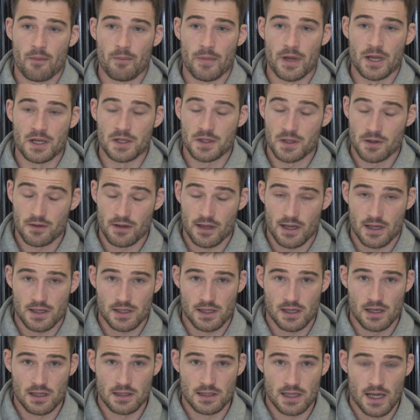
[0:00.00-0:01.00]
in
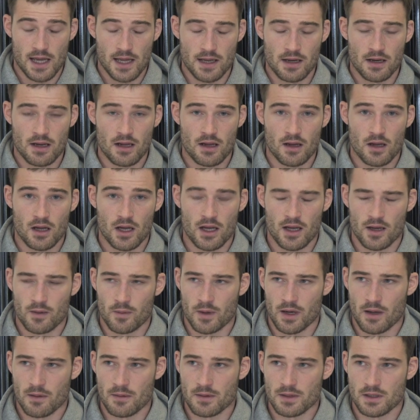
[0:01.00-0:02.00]
2010
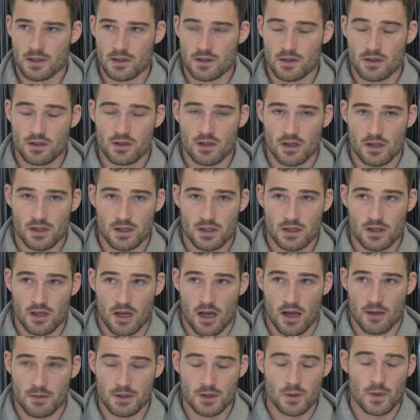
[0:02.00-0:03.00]
when I was
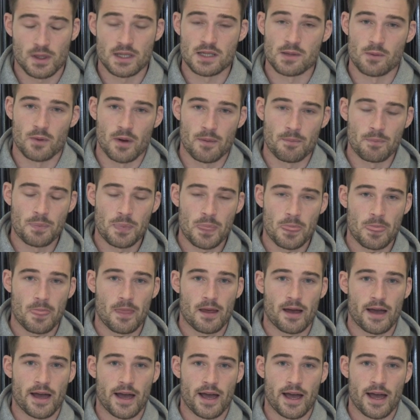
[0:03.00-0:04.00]
21.
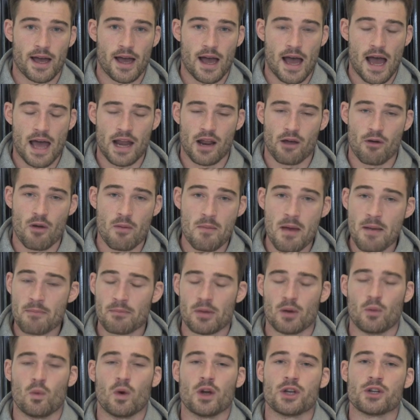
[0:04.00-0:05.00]
And I
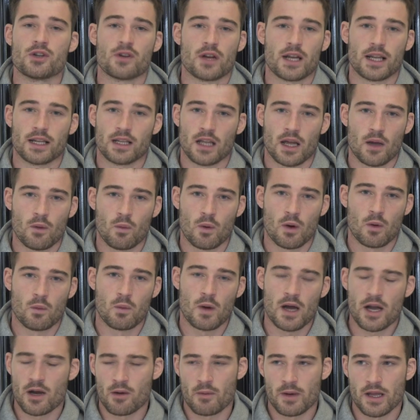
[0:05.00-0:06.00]
remember wondering, like, well,
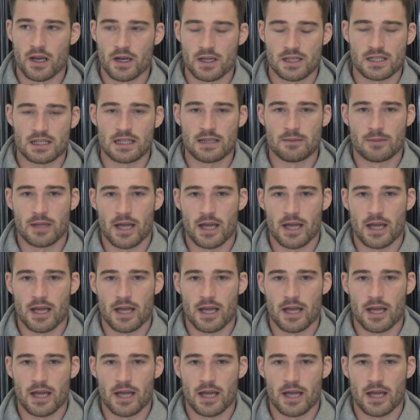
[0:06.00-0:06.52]
where are we going to sleep